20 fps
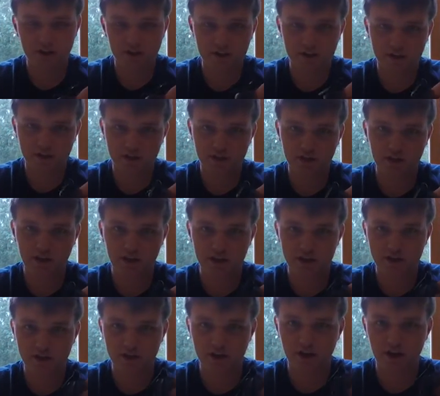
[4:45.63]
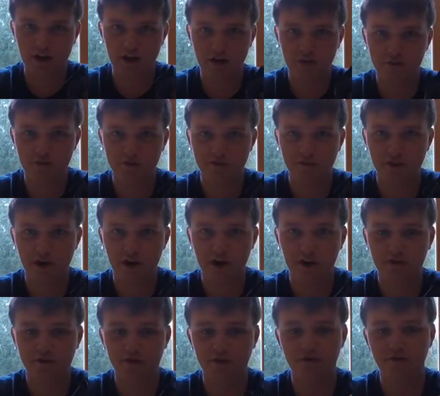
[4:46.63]
it's sitting at number
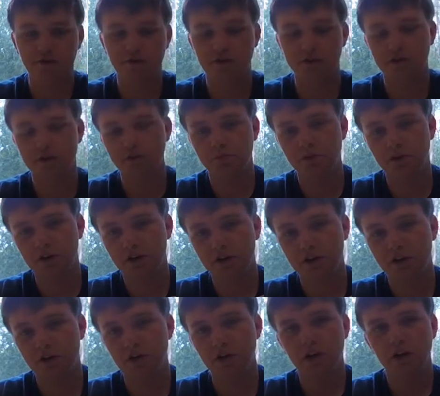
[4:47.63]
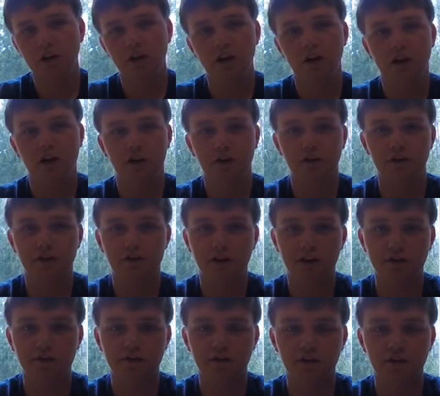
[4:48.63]
five. If it were spring, it would
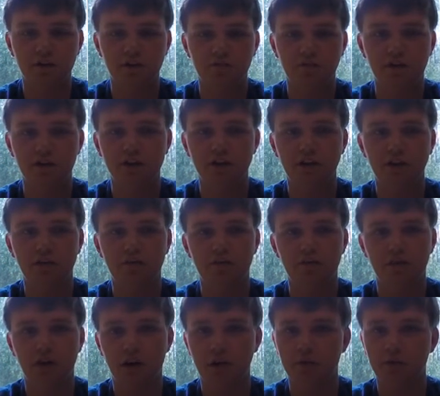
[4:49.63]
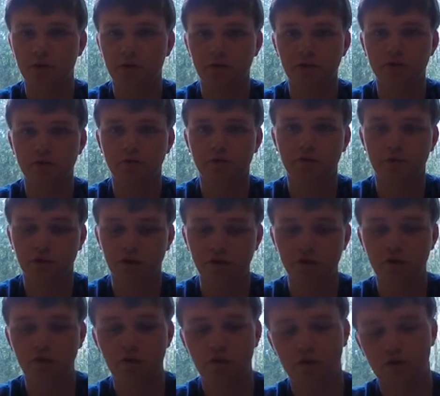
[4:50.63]
definitely be number
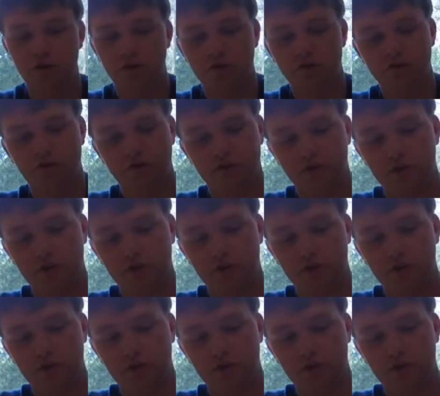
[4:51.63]
two, or for